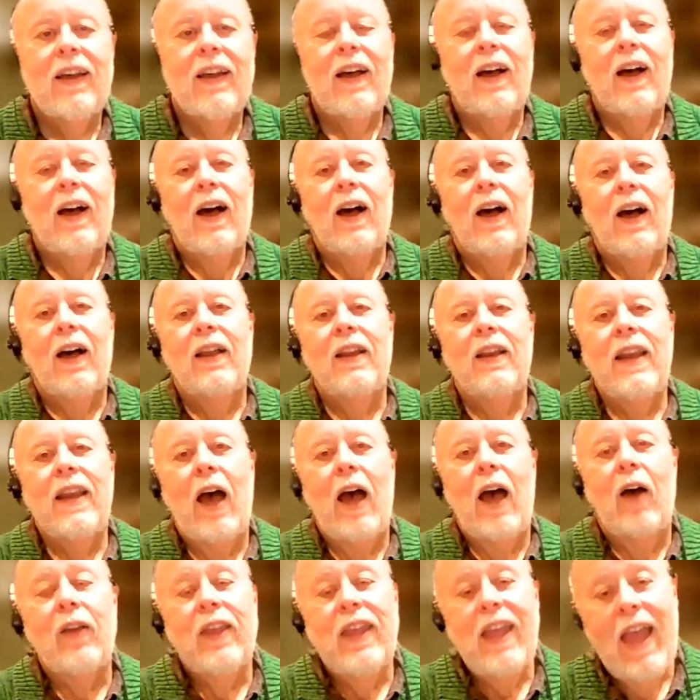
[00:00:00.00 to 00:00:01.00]
Uh,
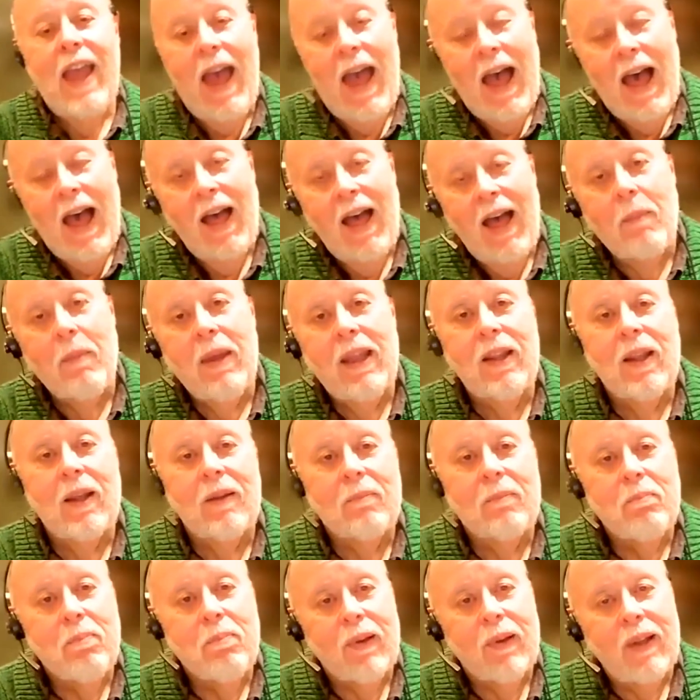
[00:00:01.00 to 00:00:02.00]
now, yeah, I mean,
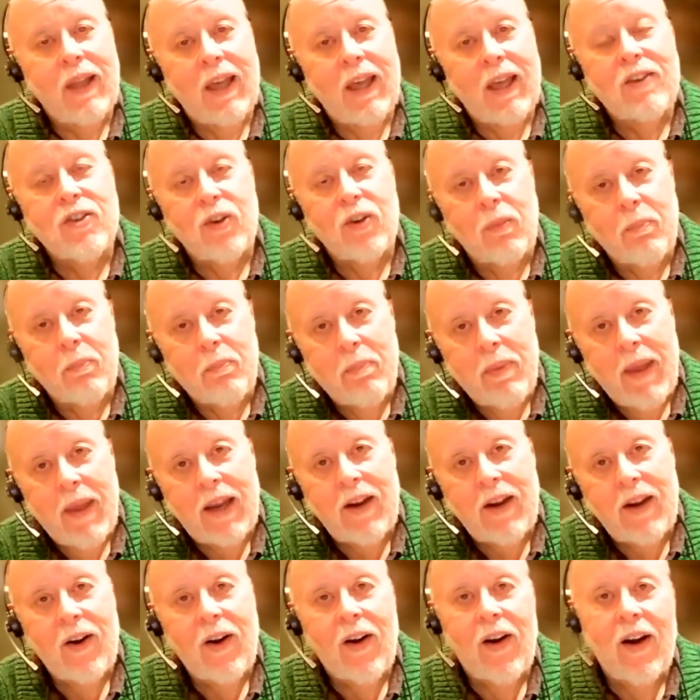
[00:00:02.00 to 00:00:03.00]
the planes are
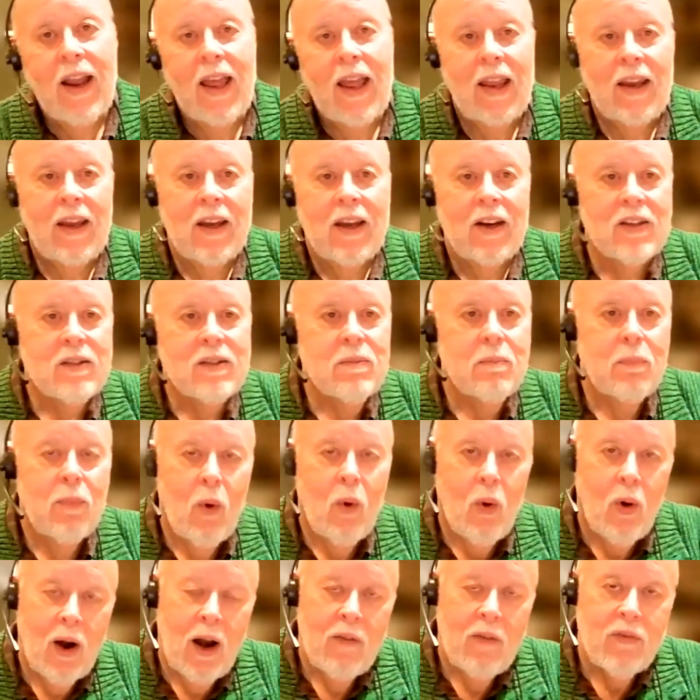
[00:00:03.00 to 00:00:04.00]
bigger and there's
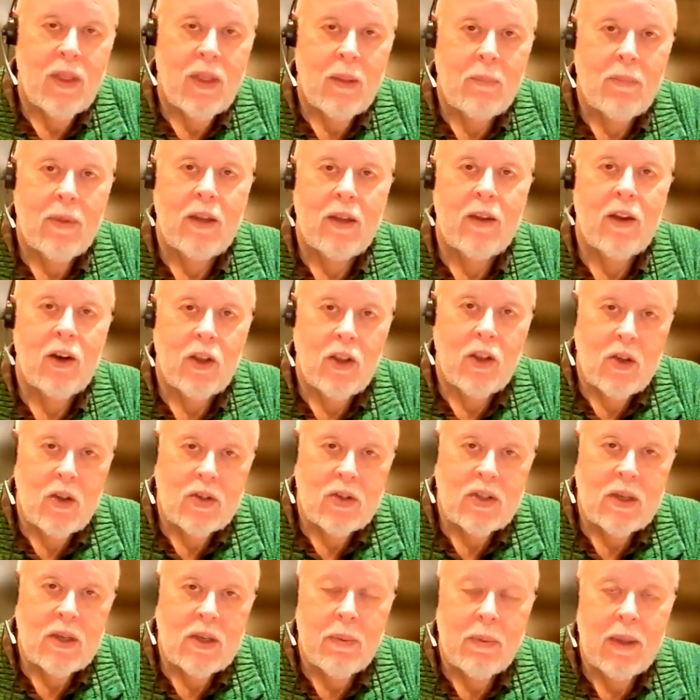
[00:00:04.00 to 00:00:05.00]
more of them than there
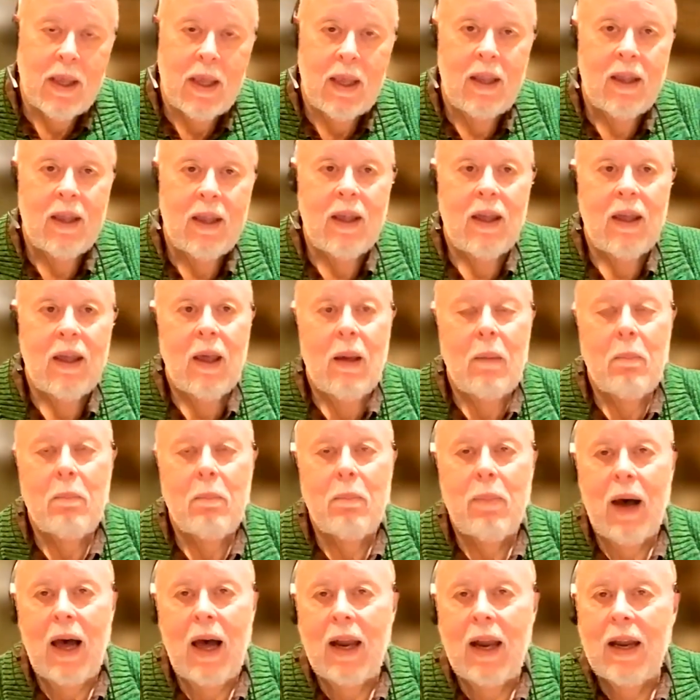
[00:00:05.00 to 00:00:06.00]
used to be,
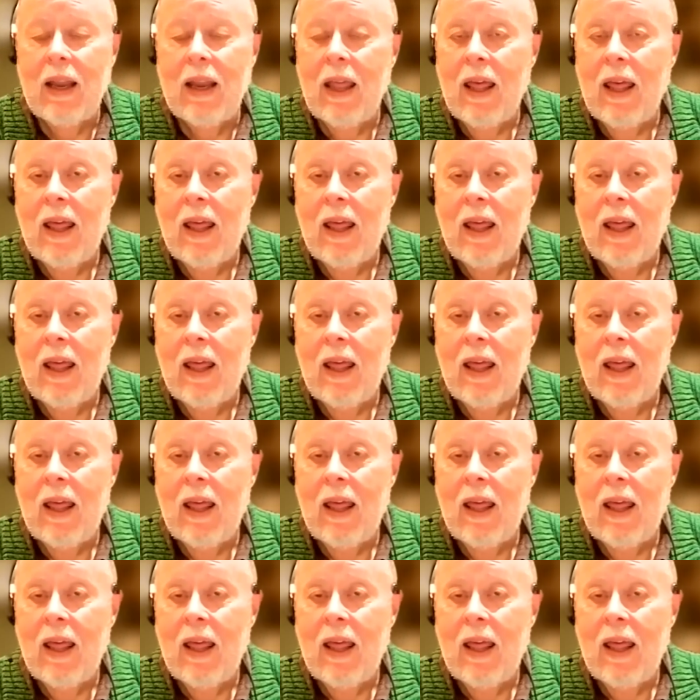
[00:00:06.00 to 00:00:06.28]
but